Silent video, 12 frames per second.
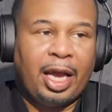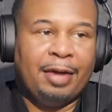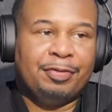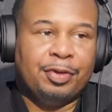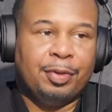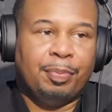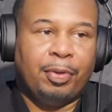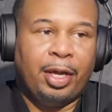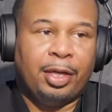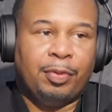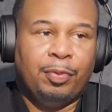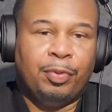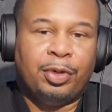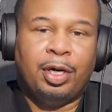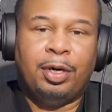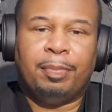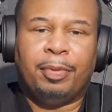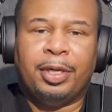after the break, we're
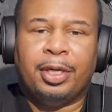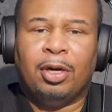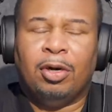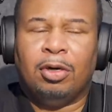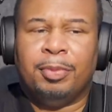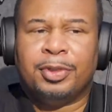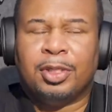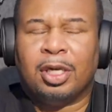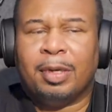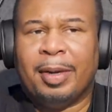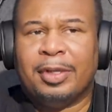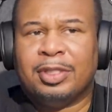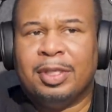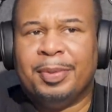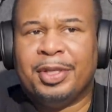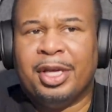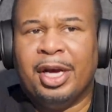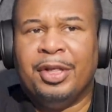going to bring it home and talk about some
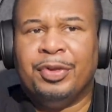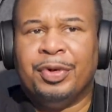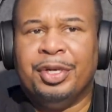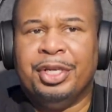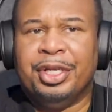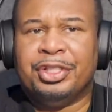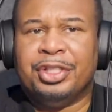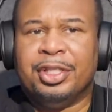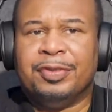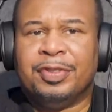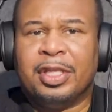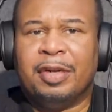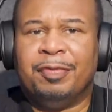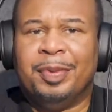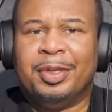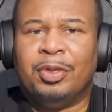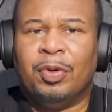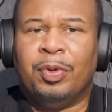of the other initiatives that have
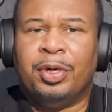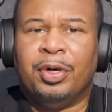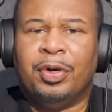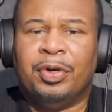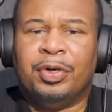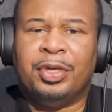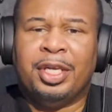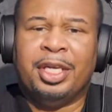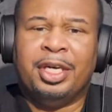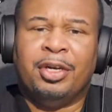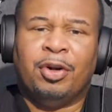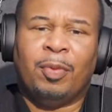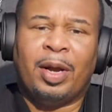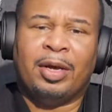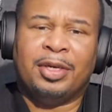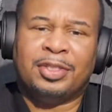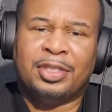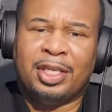been going on in and
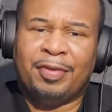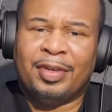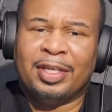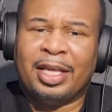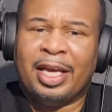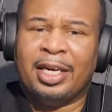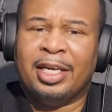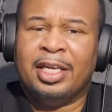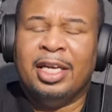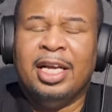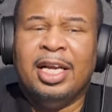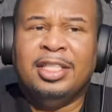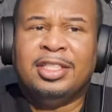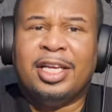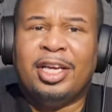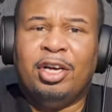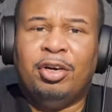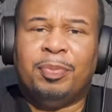around the city of Atlanta to
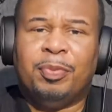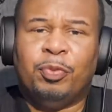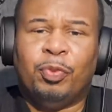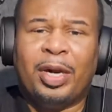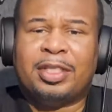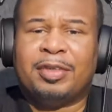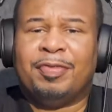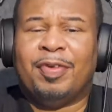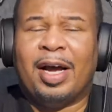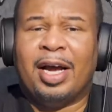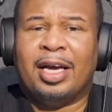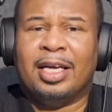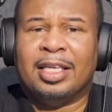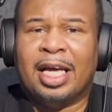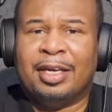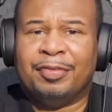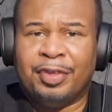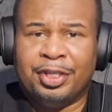help rectify a
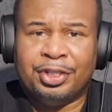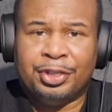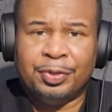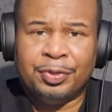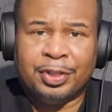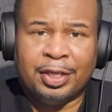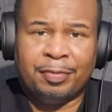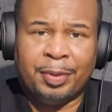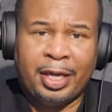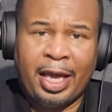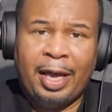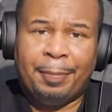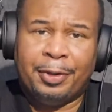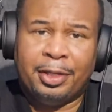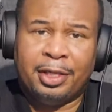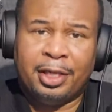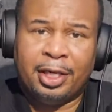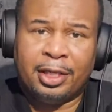lot of issues that have been
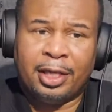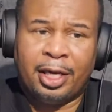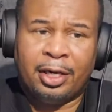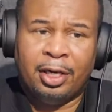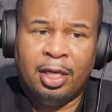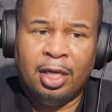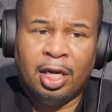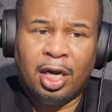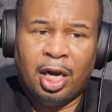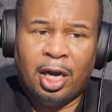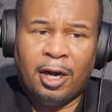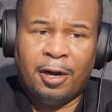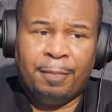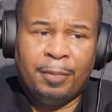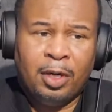happening in Atlanta. Uh,